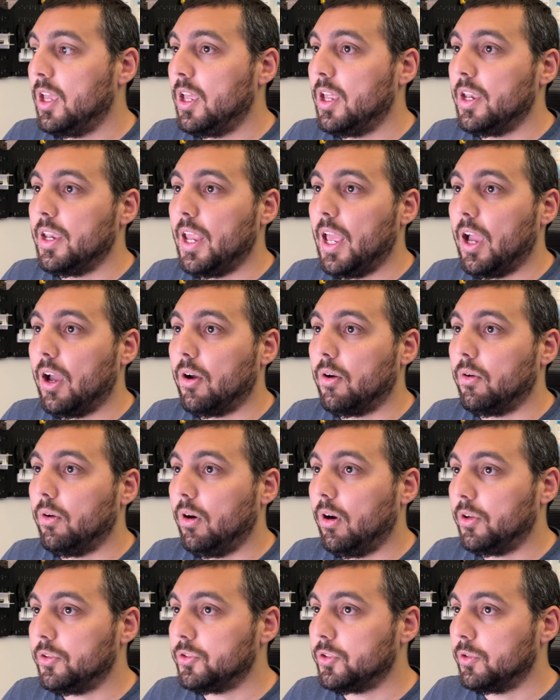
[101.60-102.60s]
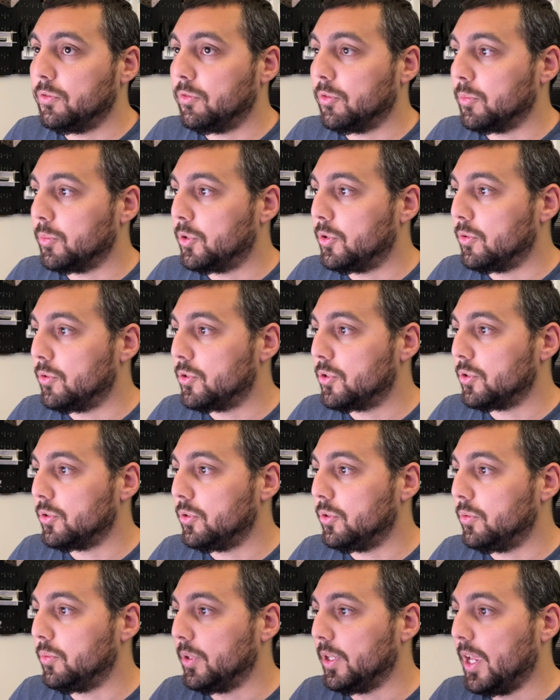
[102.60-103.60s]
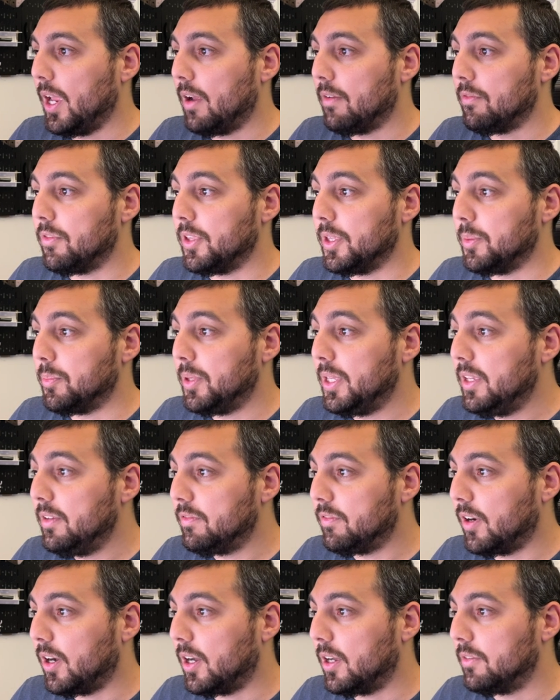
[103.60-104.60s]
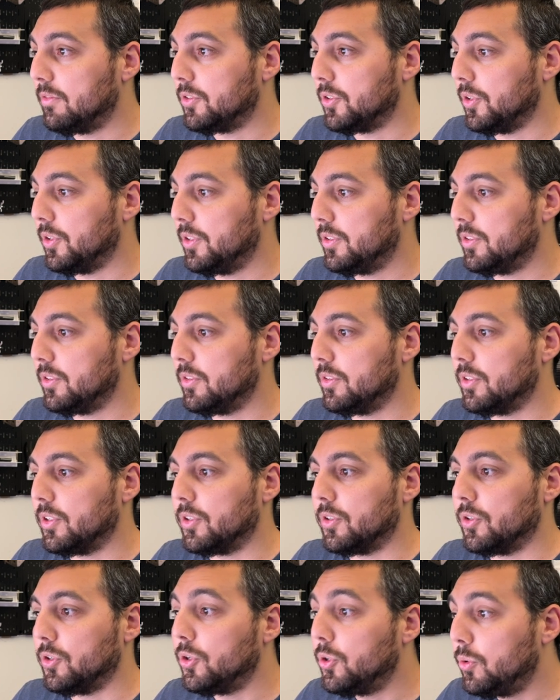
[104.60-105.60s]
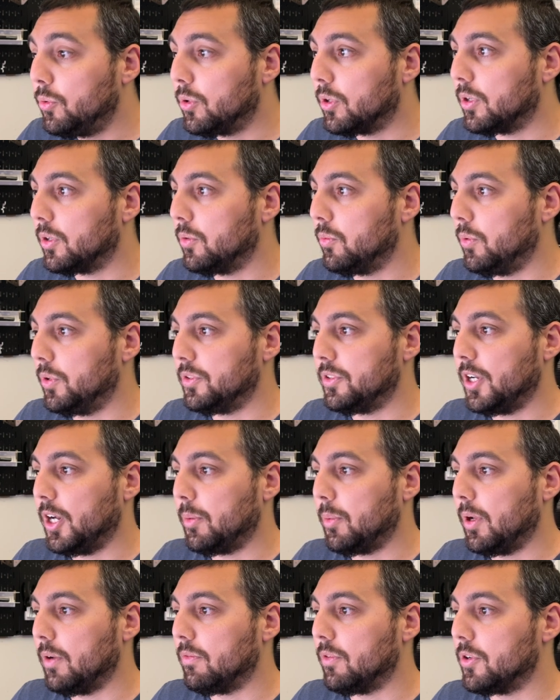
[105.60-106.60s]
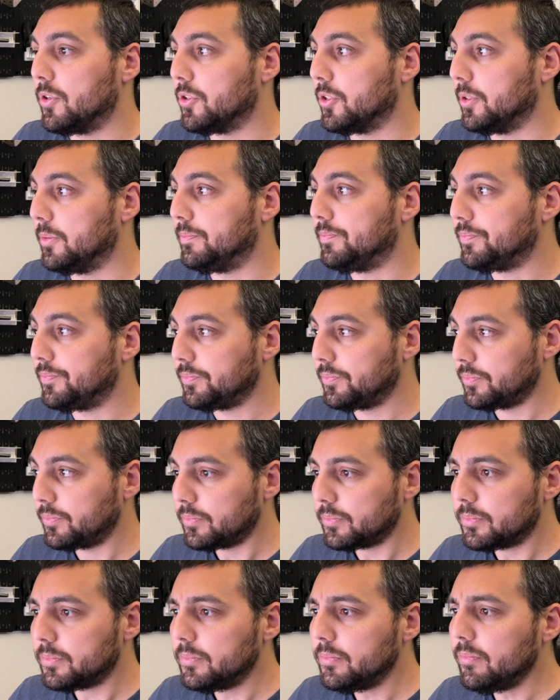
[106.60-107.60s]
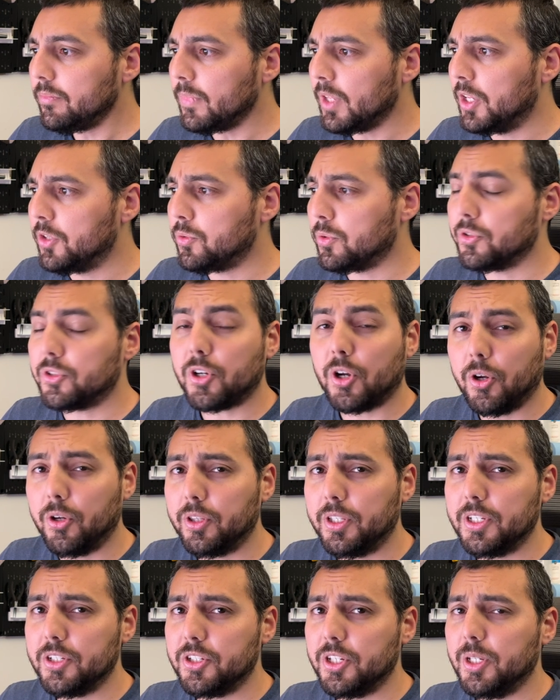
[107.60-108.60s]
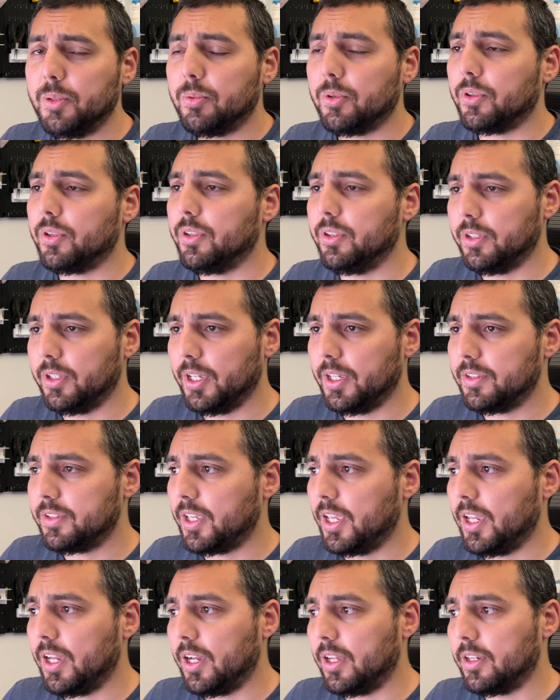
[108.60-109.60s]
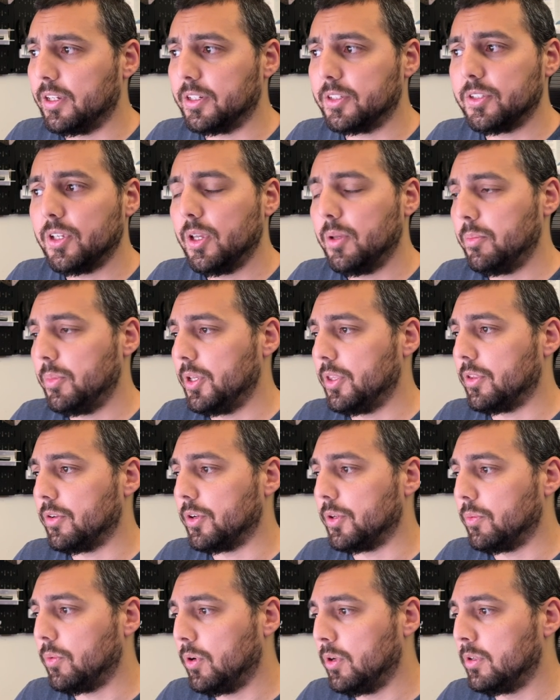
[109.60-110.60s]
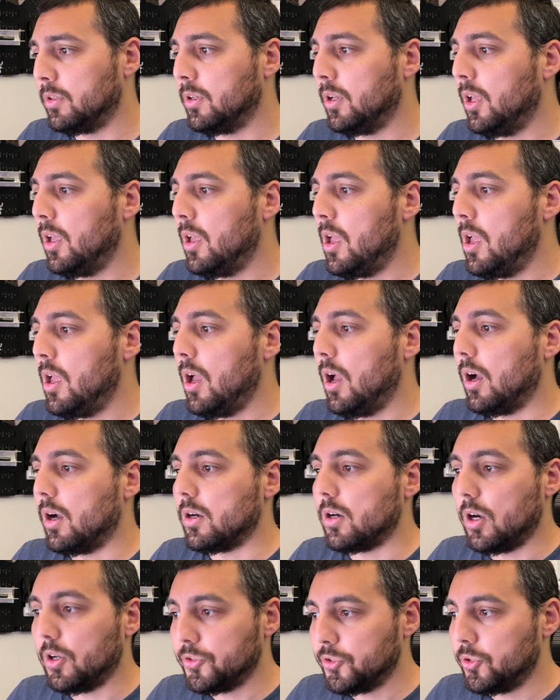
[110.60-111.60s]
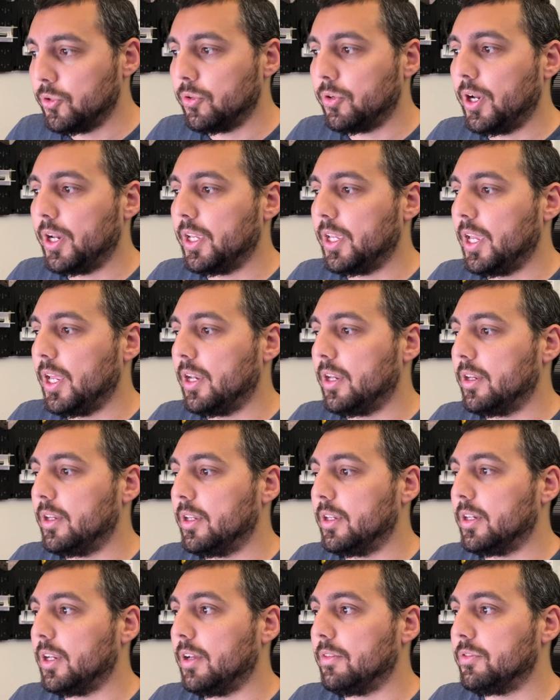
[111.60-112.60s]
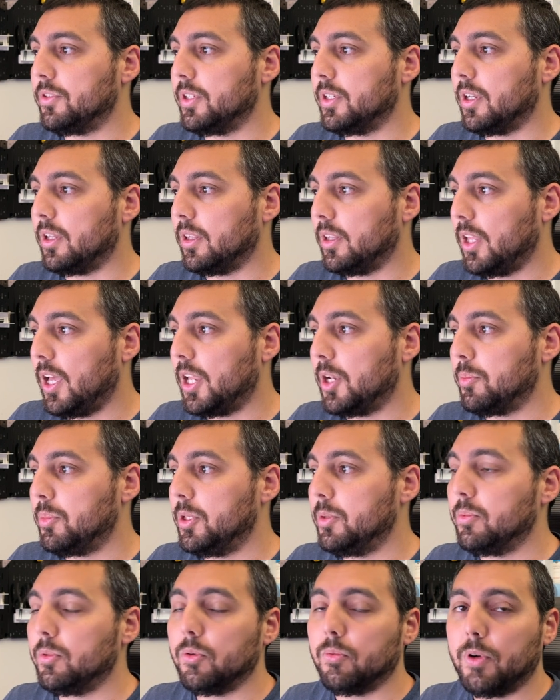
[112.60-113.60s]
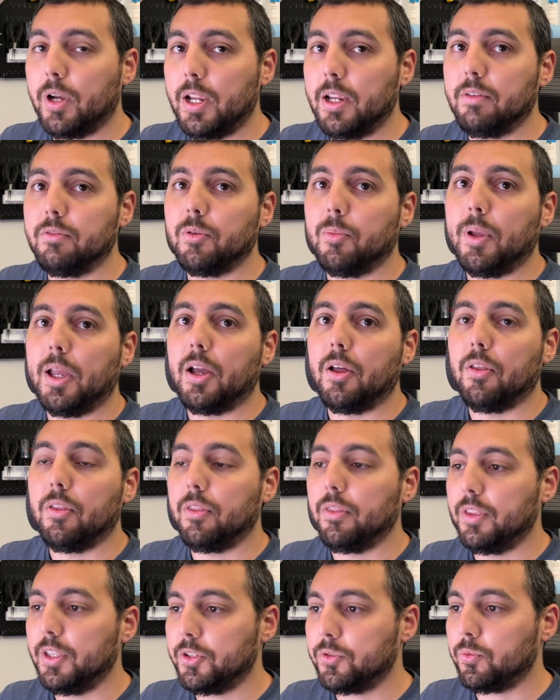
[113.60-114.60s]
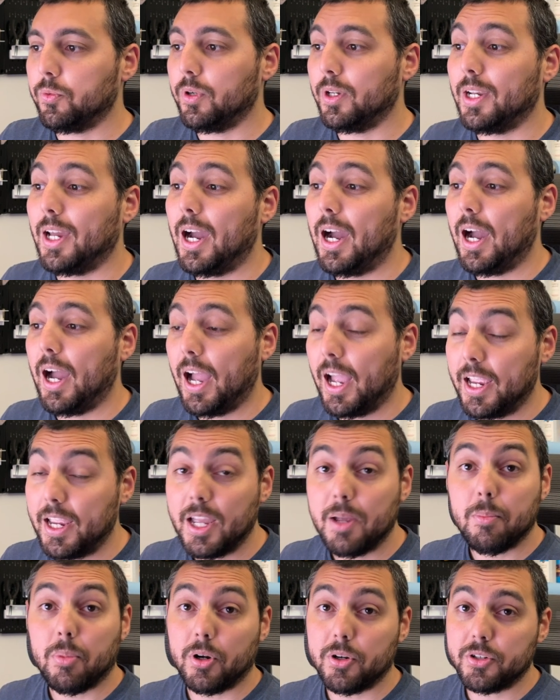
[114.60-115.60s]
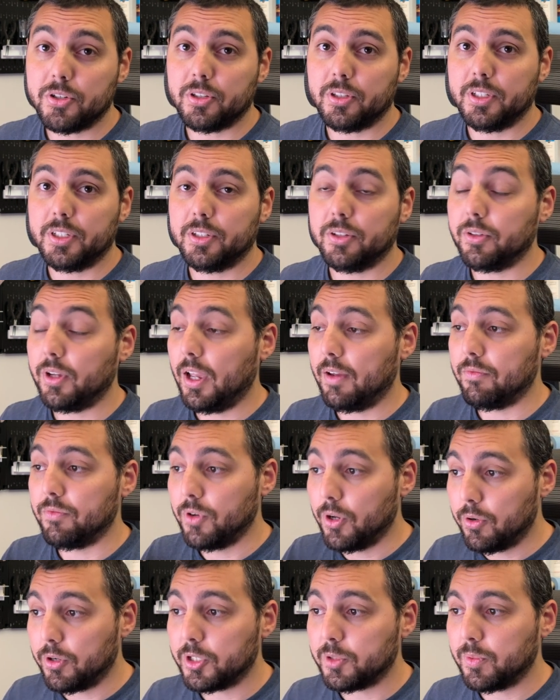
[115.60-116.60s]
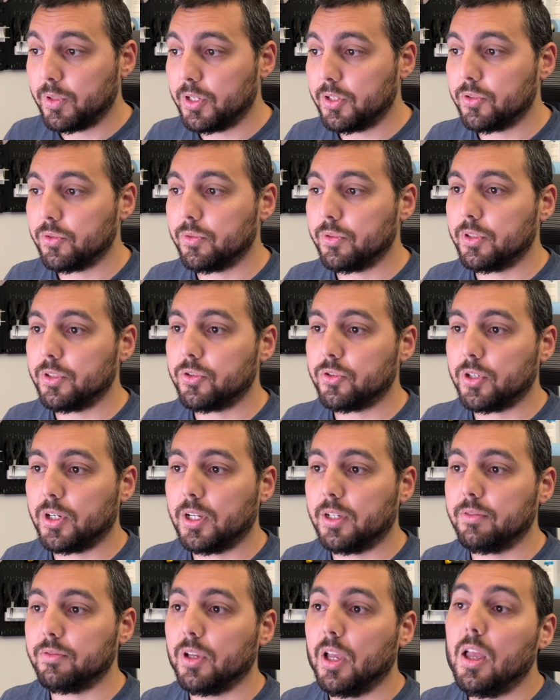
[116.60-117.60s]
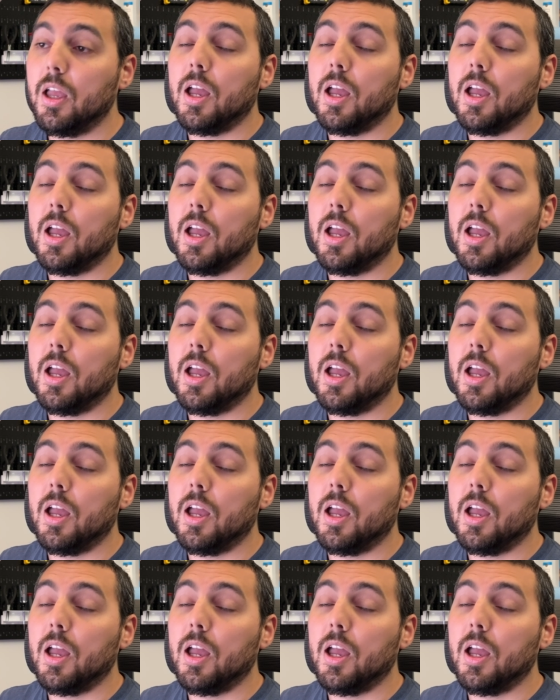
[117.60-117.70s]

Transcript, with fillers: Now, also from Crucial, we have the P five, so this is their newer one terabyte version. This one's currently cheaper than the S K Hynix P thirty-one. Uh, also a great candidate. I've seen a lot of people rave about this one. I personally don't have no experience with this drive.